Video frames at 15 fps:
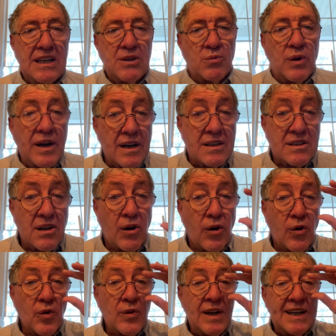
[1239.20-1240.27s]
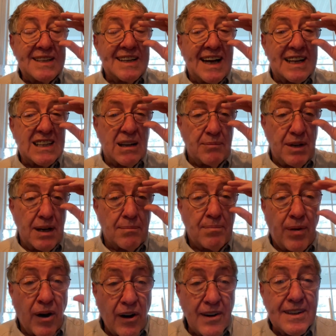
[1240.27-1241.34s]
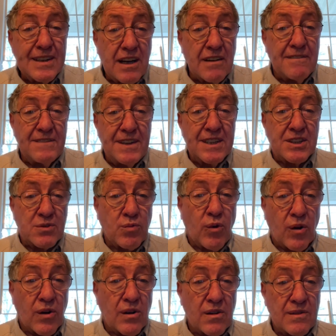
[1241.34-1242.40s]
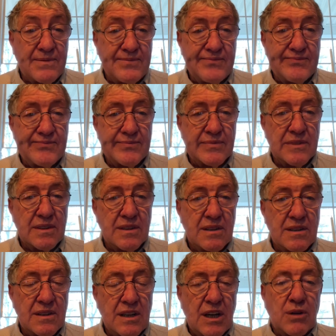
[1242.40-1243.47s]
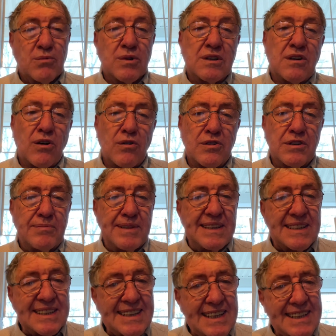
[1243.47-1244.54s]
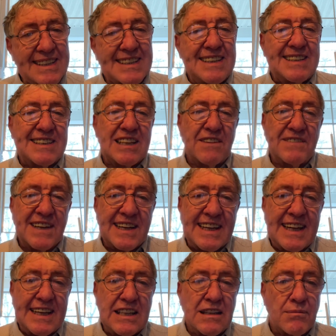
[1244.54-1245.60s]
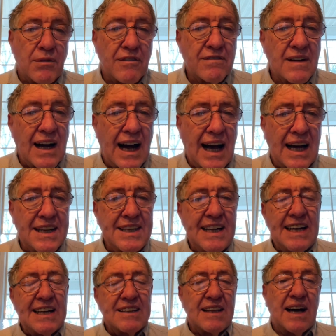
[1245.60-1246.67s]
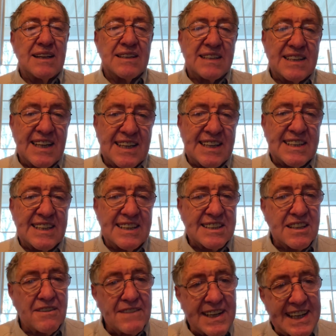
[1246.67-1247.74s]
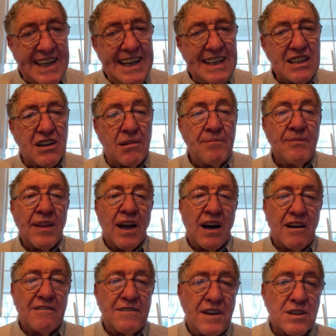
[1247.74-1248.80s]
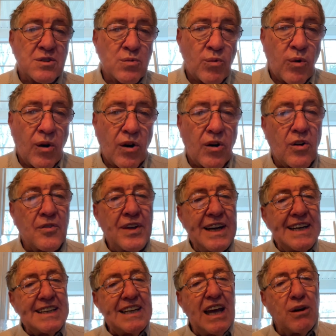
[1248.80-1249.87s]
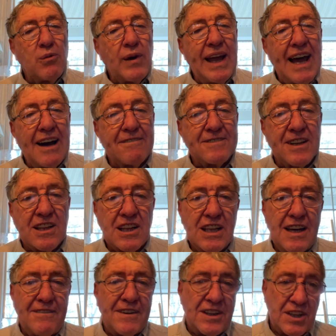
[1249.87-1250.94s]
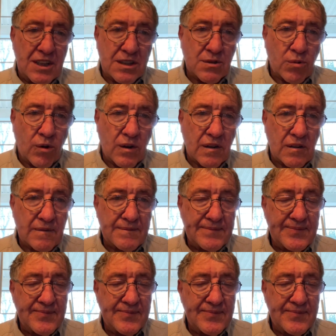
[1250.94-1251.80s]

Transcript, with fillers: We are told not to be a part of this world. We're told to be citizens of the kingdom of God, not citizens of the kingdom of this world. Yet we have to live in this world.